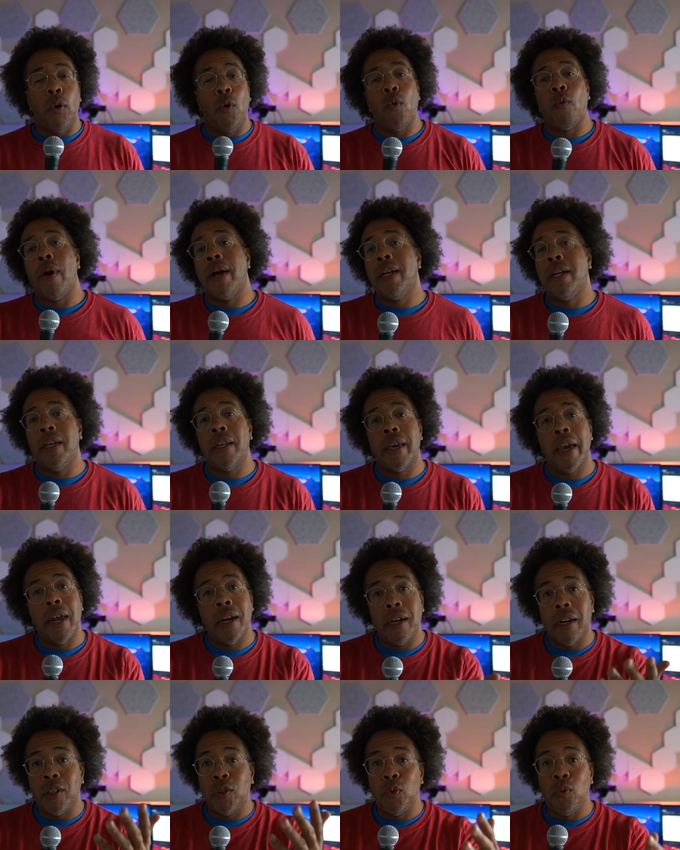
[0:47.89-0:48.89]
or write in the
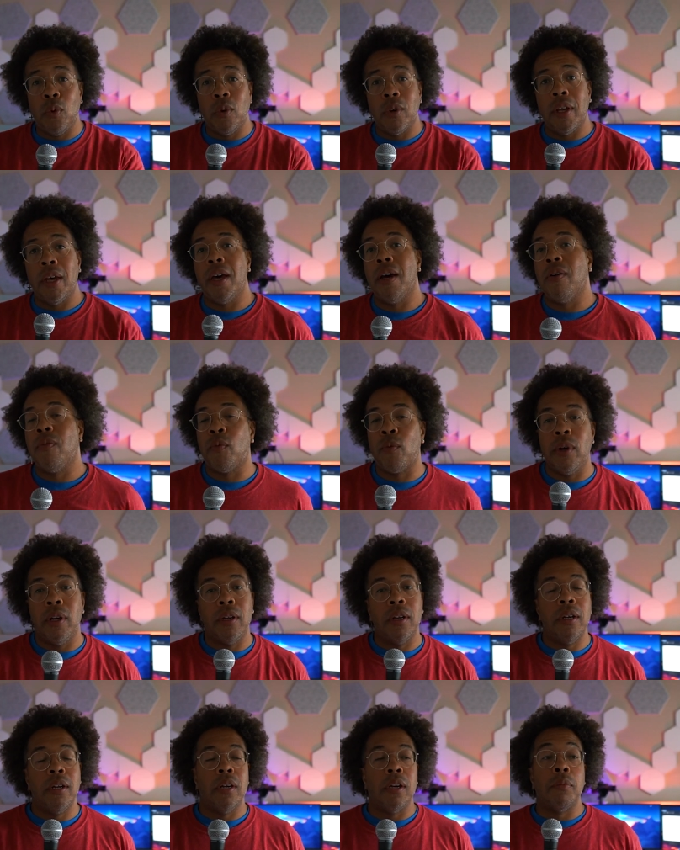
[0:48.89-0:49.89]
candidate you want to have
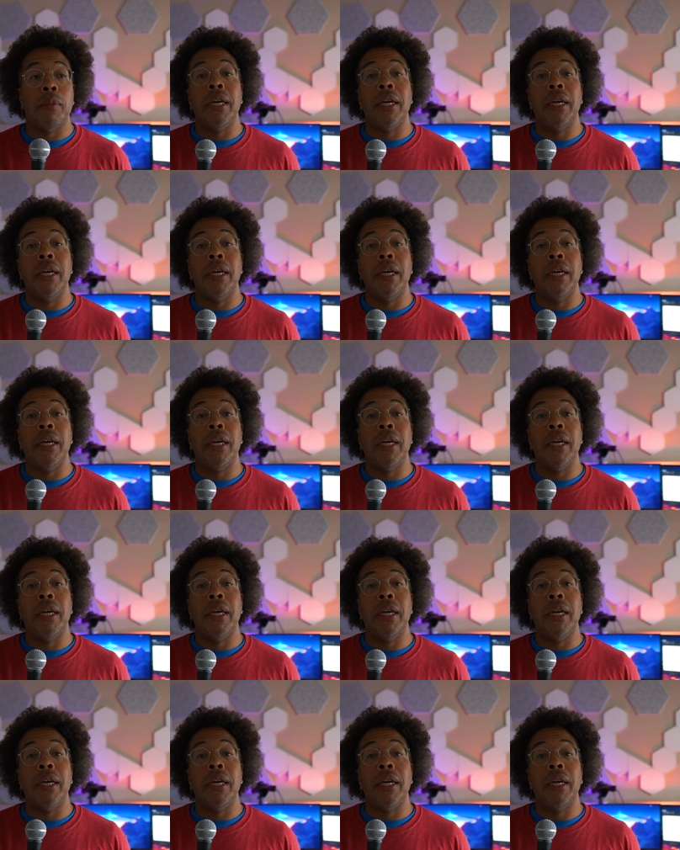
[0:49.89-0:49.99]
written in there.